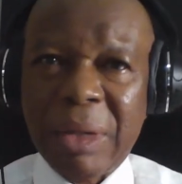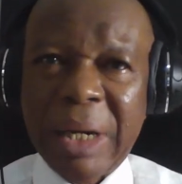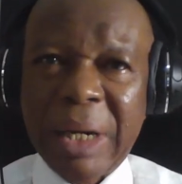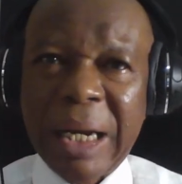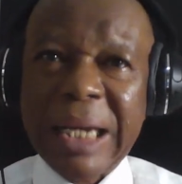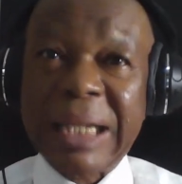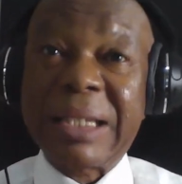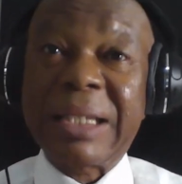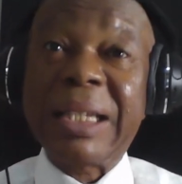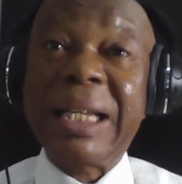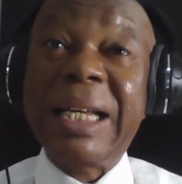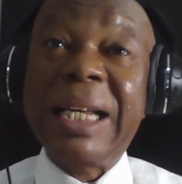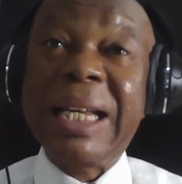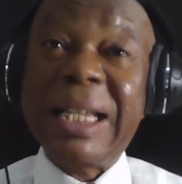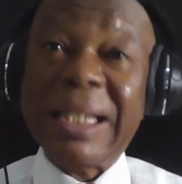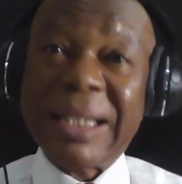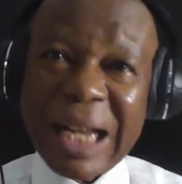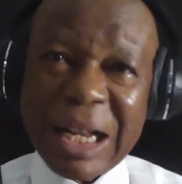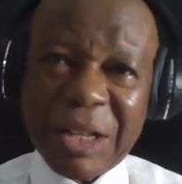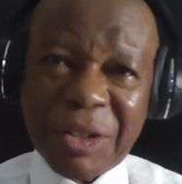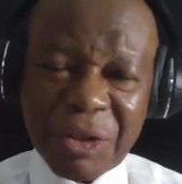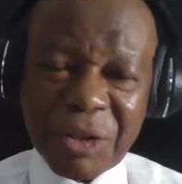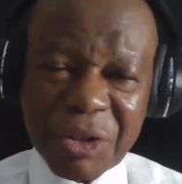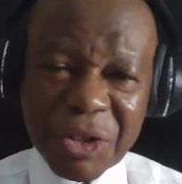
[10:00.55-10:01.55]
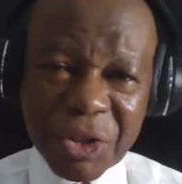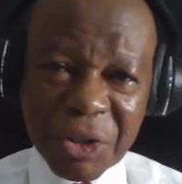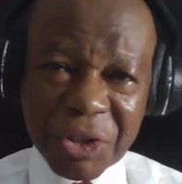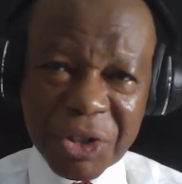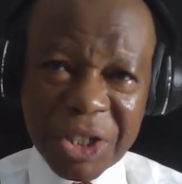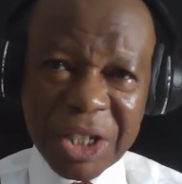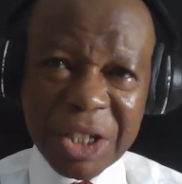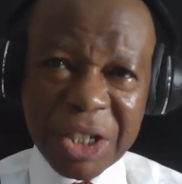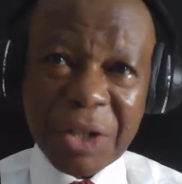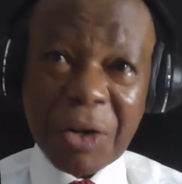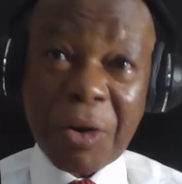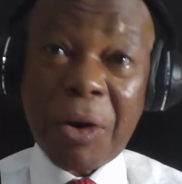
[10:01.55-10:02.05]
It's easier to
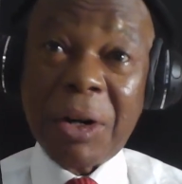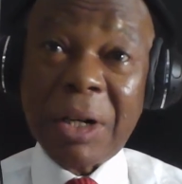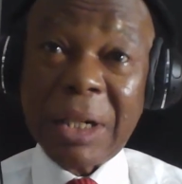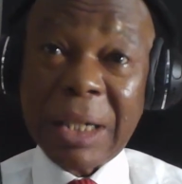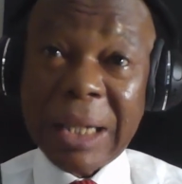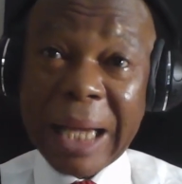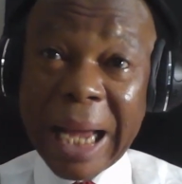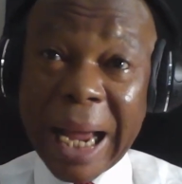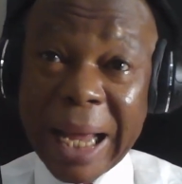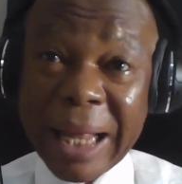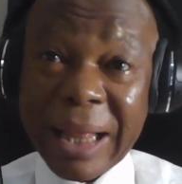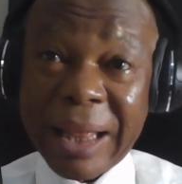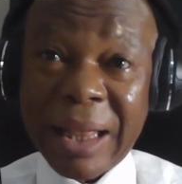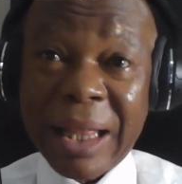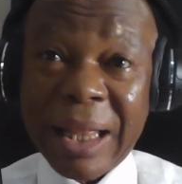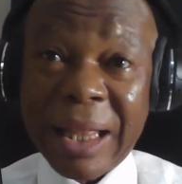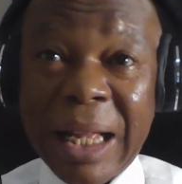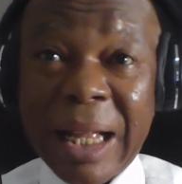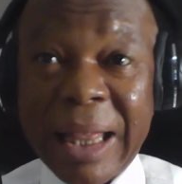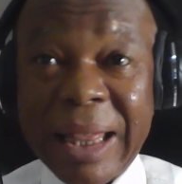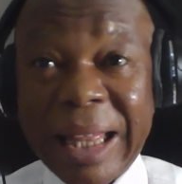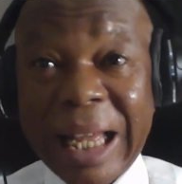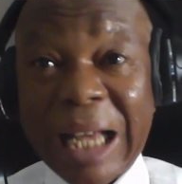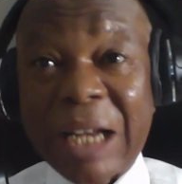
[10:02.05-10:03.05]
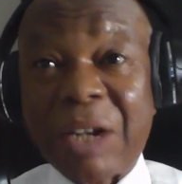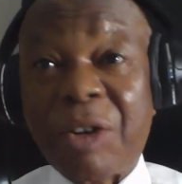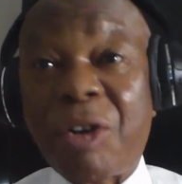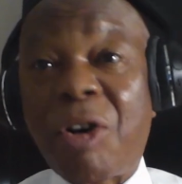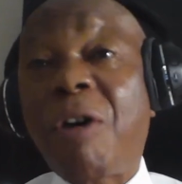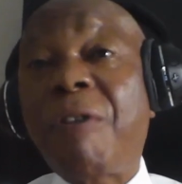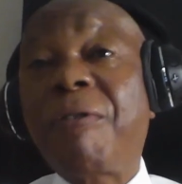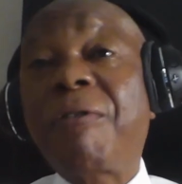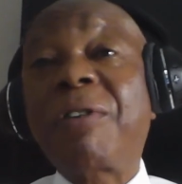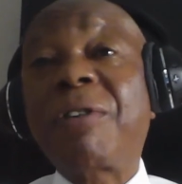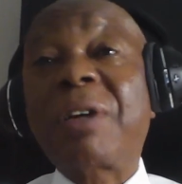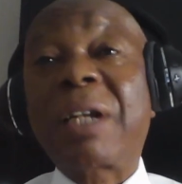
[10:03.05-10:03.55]
succeed online than
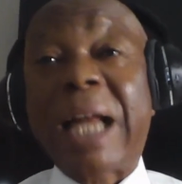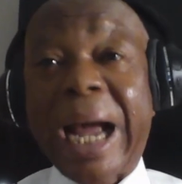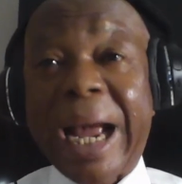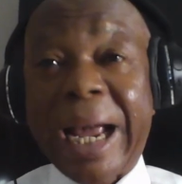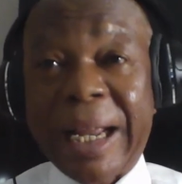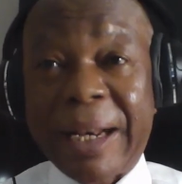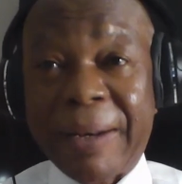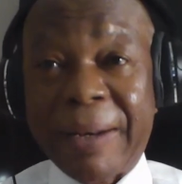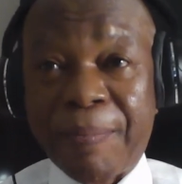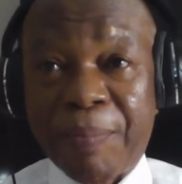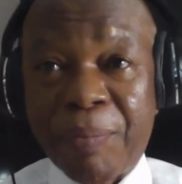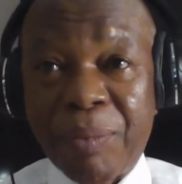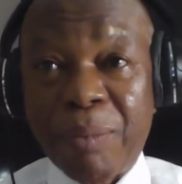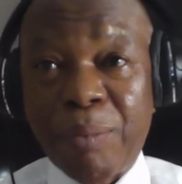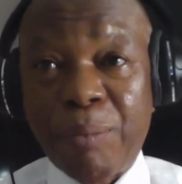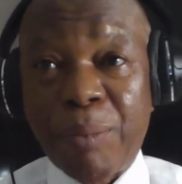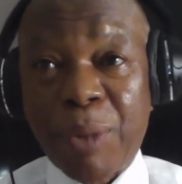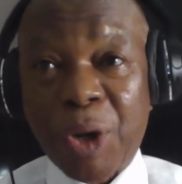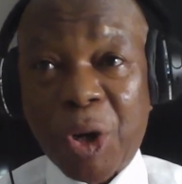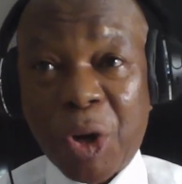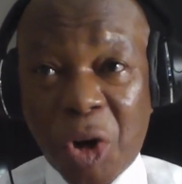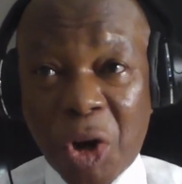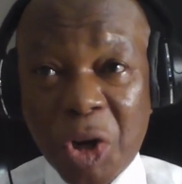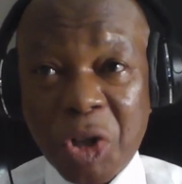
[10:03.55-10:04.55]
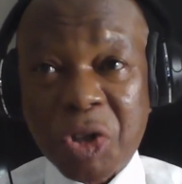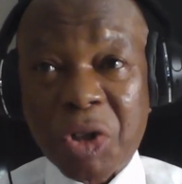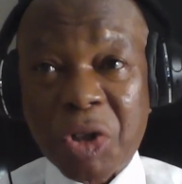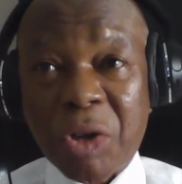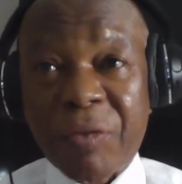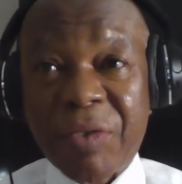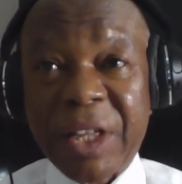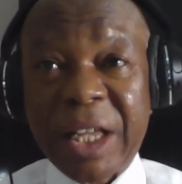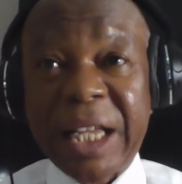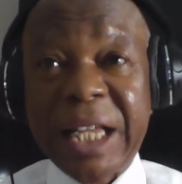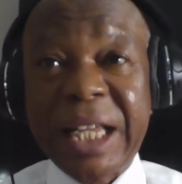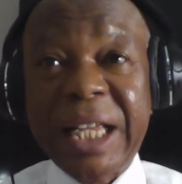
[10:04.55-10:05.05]
offline because
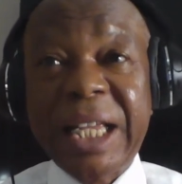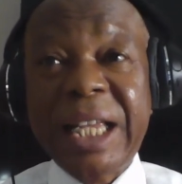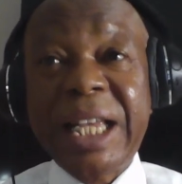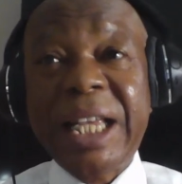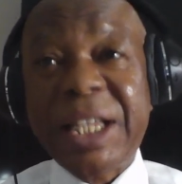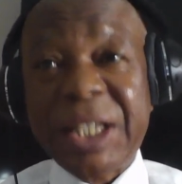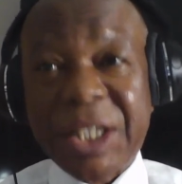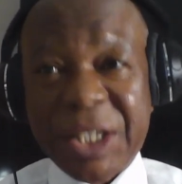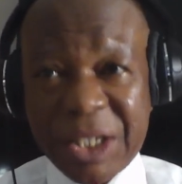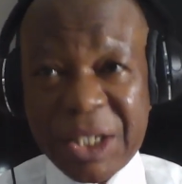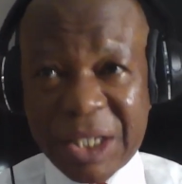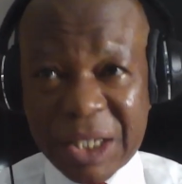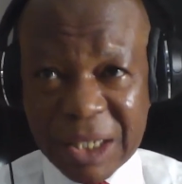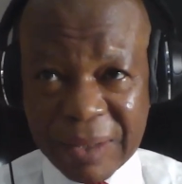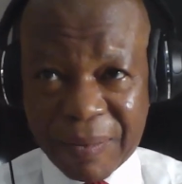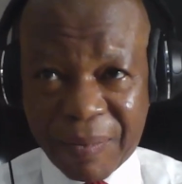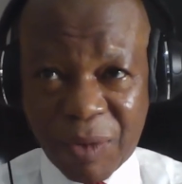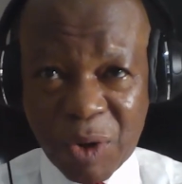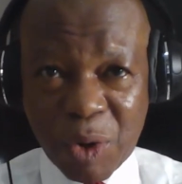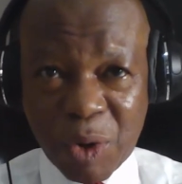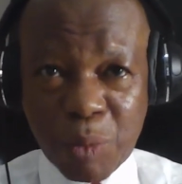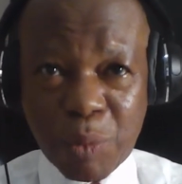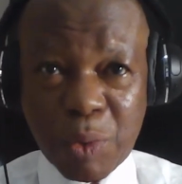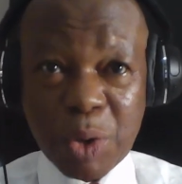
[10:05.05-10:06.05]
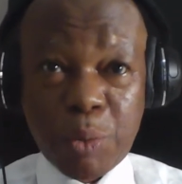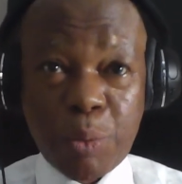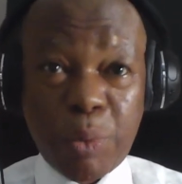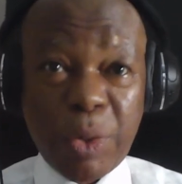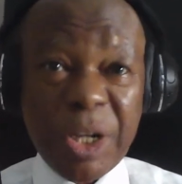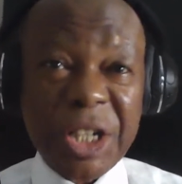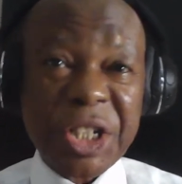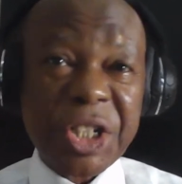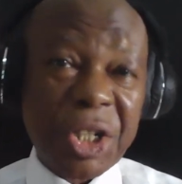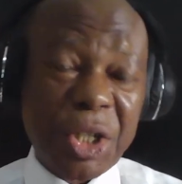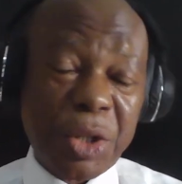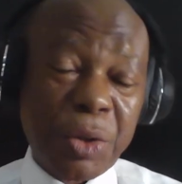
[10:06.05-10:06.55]
of the ease with
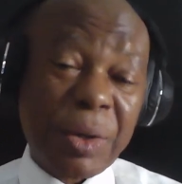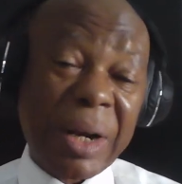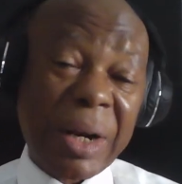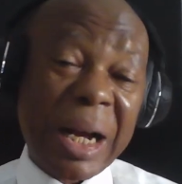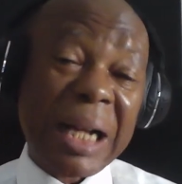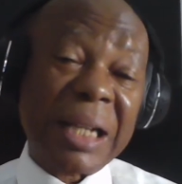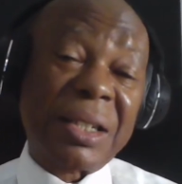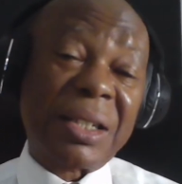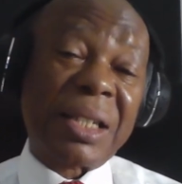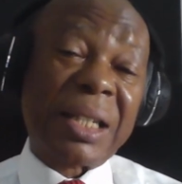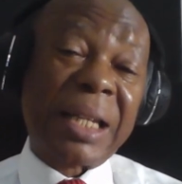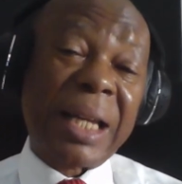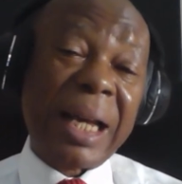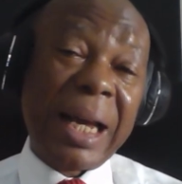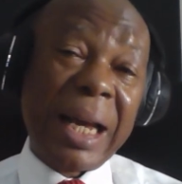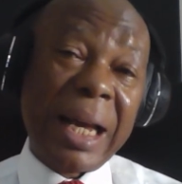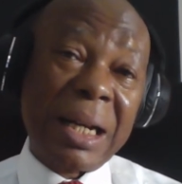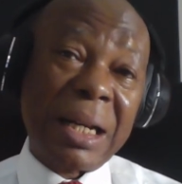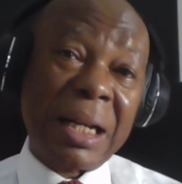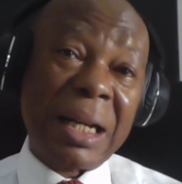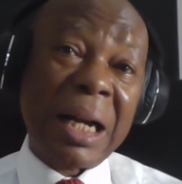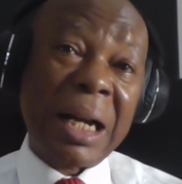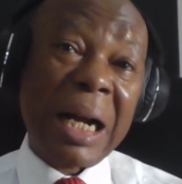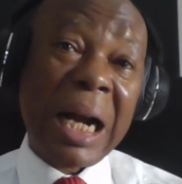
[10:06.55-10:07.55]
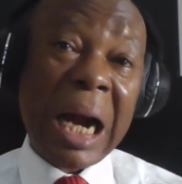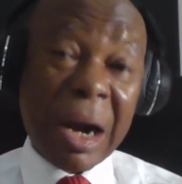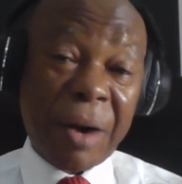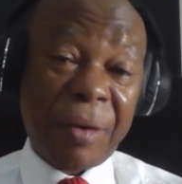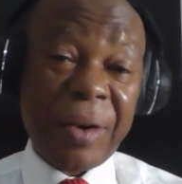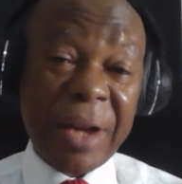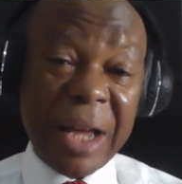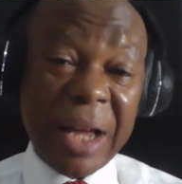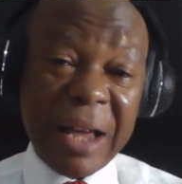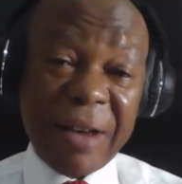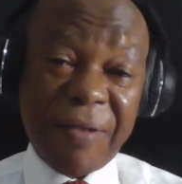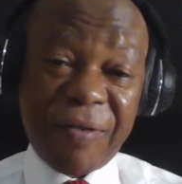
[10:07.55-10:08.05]
which you can scale.
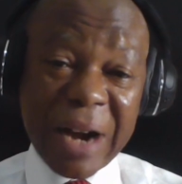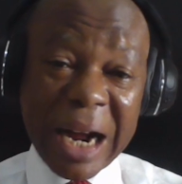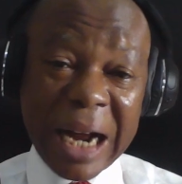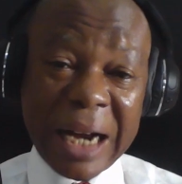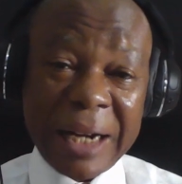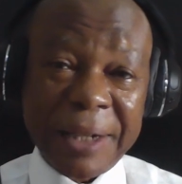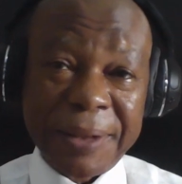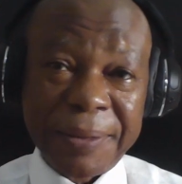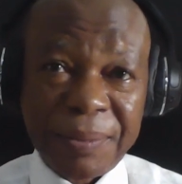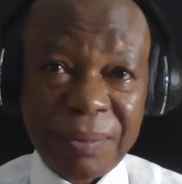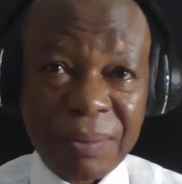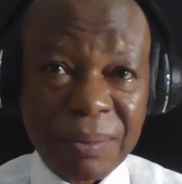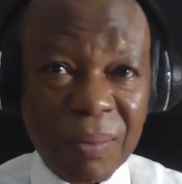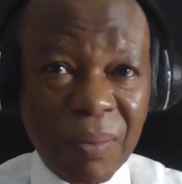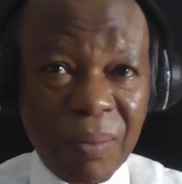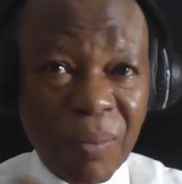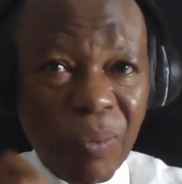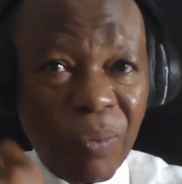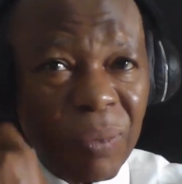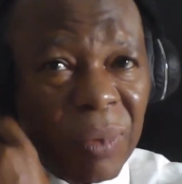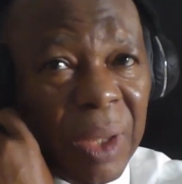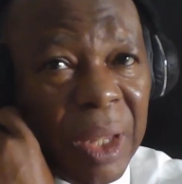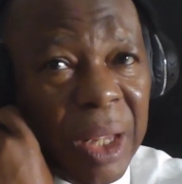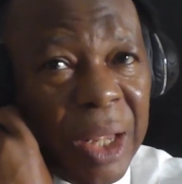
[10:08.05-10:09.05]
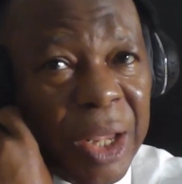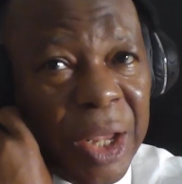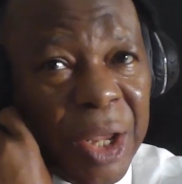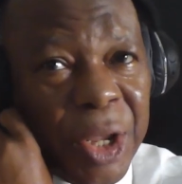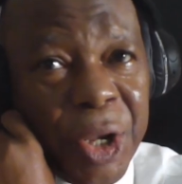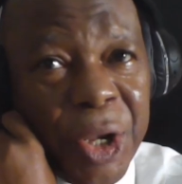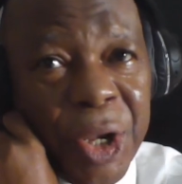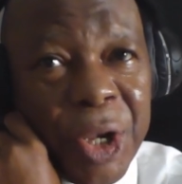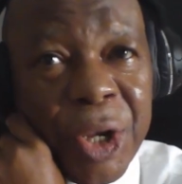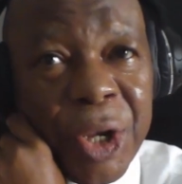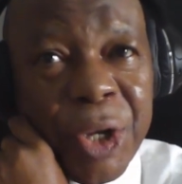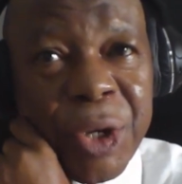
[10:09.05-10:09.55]
However,
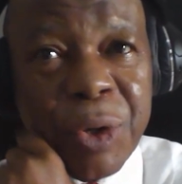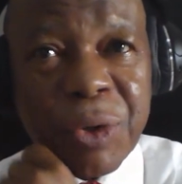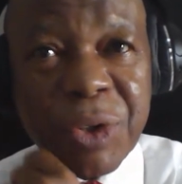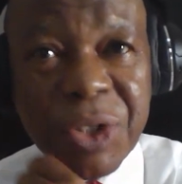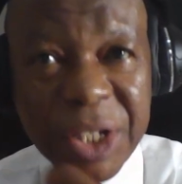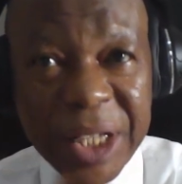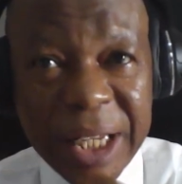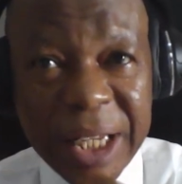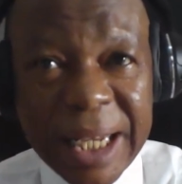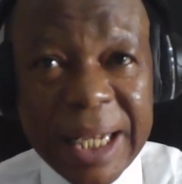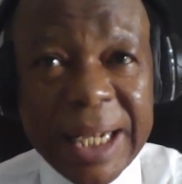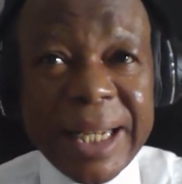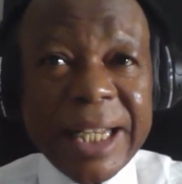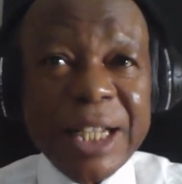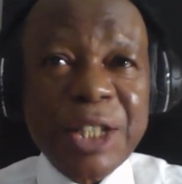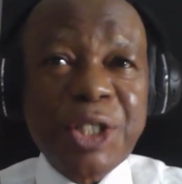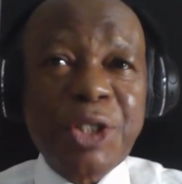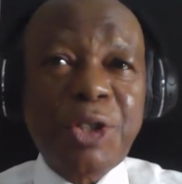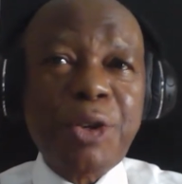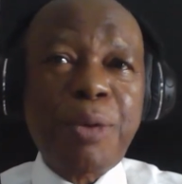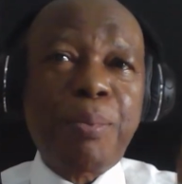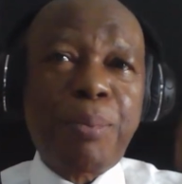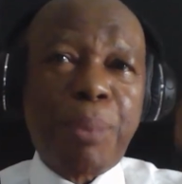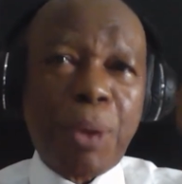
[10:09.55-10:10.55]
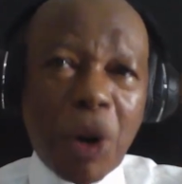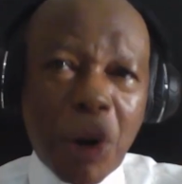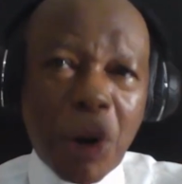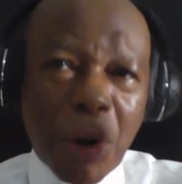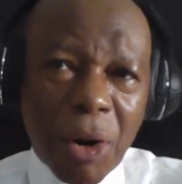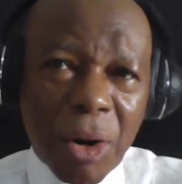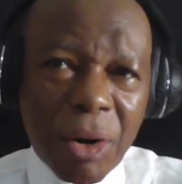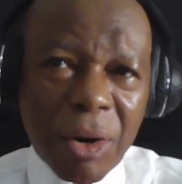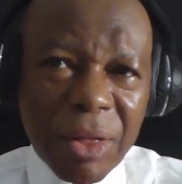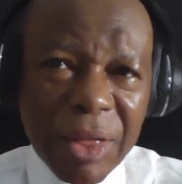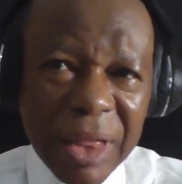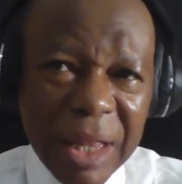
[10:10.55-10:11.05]
you still need to
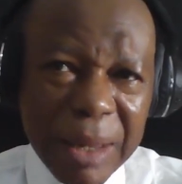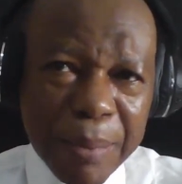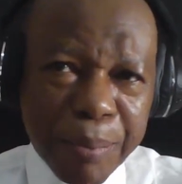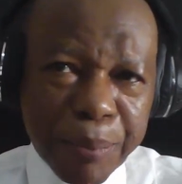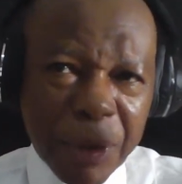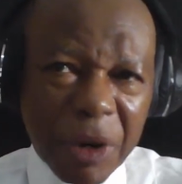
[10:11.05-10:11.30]
burn the